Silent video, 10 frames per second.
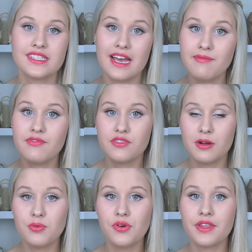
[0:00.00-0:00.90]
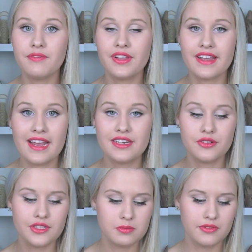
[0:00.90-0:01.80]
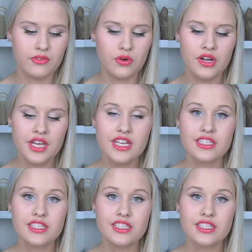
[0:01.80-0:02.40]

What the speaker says: I've bought them for like $8 before.